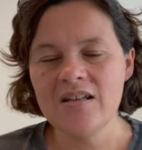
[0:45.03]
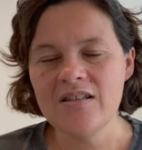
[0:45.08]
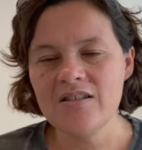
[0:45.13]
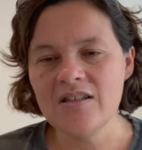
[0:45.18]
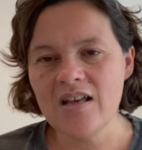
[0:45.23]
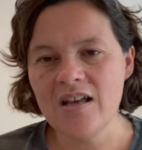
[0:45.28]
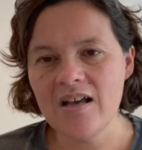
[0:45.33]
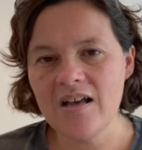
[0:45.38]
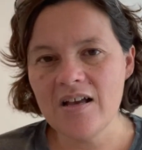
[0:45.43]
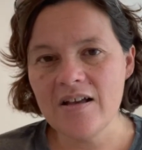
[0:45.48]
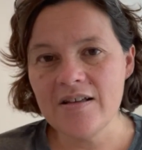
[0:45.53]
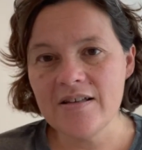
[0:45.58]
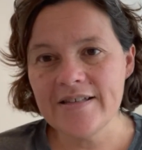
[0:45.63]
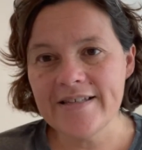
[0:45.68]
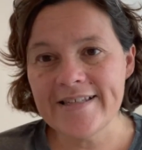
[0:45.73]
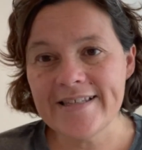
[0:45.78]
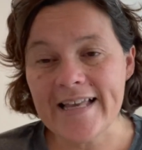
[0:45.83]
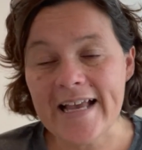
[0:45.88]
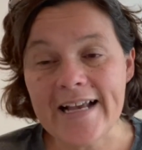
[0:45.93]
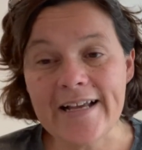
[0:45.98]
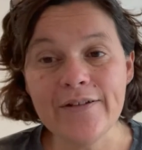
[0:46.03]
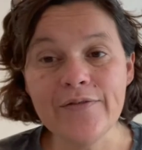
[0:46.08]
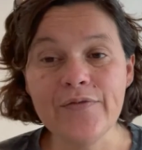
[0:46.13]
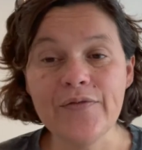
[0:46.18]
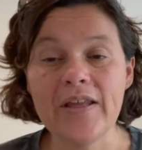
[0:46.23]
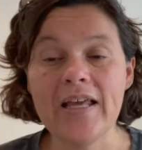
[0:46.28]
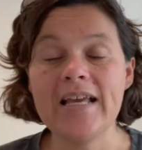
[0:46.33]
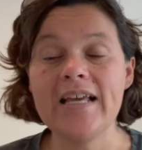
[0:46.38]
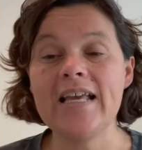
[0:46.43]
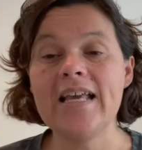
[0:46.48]
The second
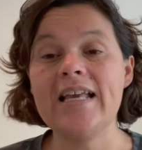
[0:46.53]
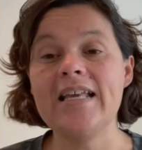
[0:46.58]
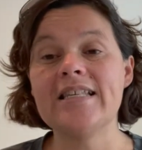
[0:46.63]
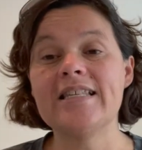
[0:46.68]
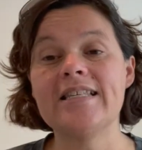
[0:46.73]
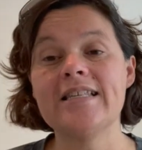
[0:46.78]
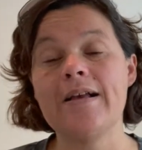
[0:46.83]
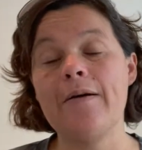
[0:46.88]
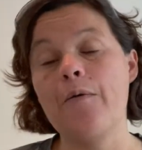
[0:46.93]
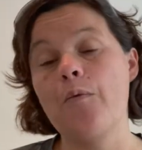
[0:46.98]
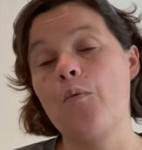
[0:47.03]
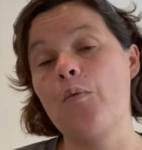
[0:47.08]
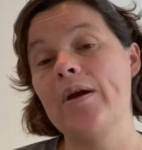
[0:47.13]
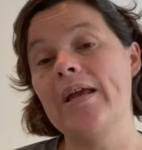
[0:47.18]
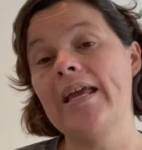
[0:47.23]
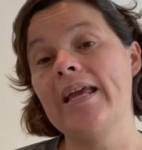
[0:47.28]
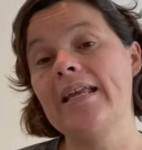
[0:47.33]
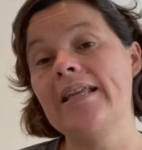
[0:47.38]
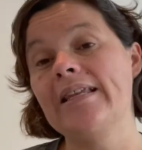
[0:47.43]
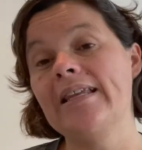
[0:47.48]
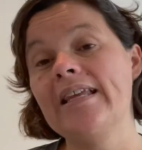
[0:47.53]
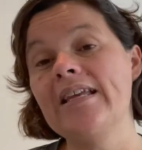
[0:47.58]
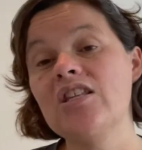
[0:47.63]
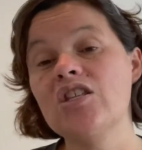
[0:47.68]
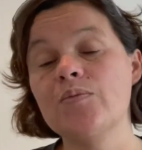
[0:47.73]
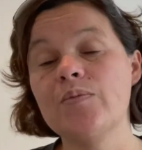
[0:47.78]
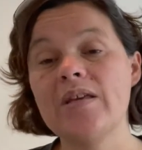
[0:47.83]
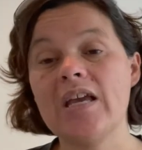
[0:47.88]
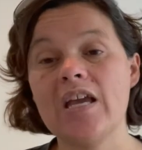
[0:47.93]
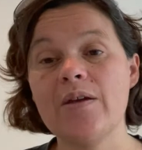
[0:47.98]
thing is we need
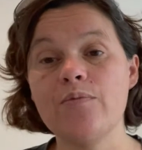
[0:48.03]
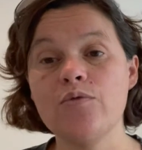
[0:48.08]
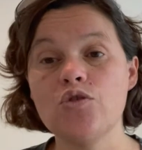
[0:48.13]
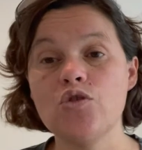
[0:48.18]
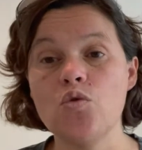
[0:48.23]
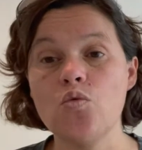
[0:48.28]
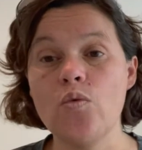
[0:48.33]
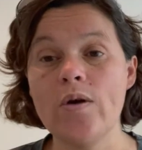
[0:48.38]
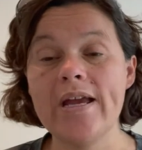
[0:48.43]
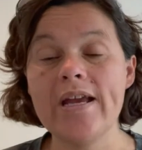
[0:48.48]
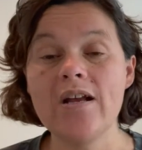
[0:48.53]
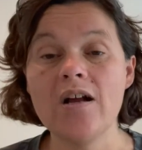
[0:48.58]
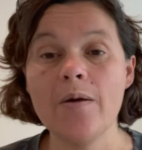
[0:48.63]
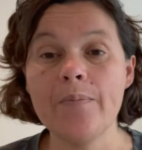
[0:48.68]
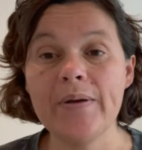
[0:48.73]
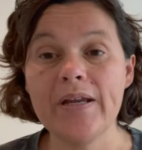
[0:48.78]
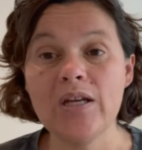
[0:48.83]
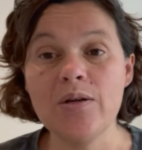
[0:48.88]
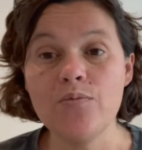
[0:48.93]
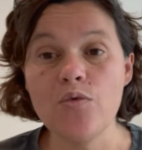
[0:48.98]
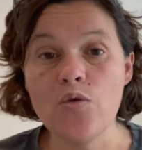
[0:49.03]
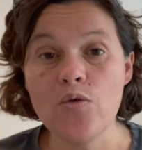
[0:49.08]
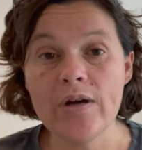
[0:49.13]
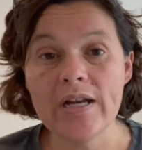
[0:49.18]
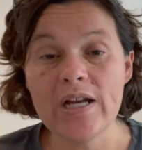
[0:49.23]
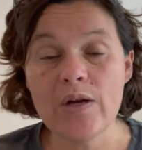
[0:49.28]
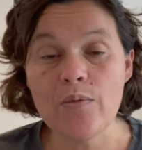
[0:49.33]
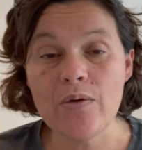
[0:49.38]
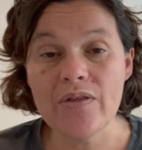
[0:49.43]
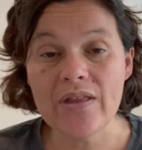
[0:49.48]
to be able to wake up in the
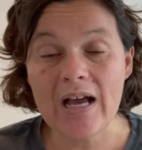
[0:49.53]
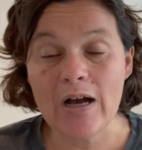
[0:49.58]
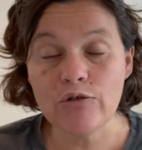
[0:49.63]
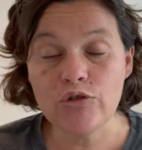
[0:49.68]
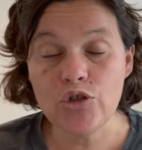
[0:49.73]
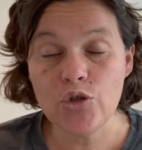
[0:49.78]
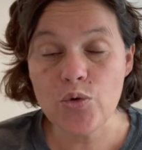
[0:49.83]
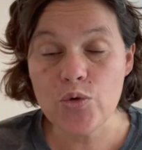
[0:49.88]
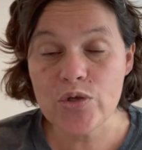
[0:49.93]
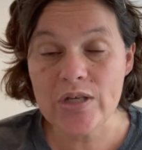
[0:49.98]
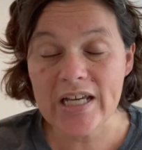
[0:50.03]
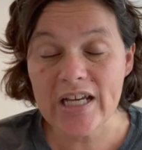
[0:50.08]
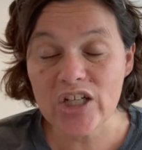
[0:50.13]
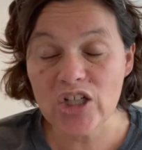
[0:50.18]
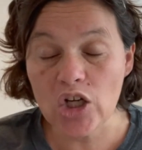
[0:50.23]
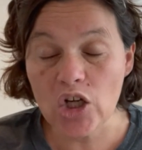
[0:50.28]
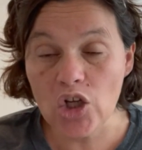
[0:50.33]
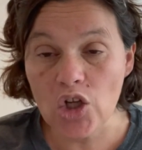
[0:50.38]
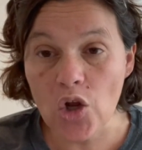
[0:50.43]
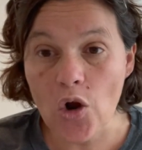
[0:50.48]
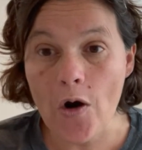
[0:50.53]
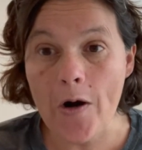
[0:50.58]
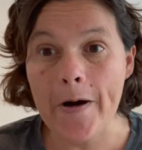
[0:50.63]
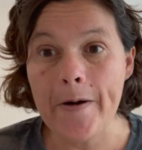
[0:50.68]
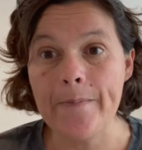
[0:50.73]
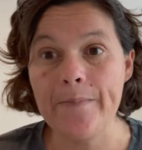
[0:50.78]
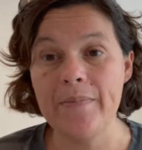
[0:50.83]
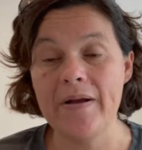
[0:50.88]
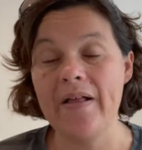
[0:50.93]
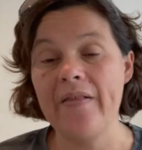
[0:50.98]
morning without using an alarm.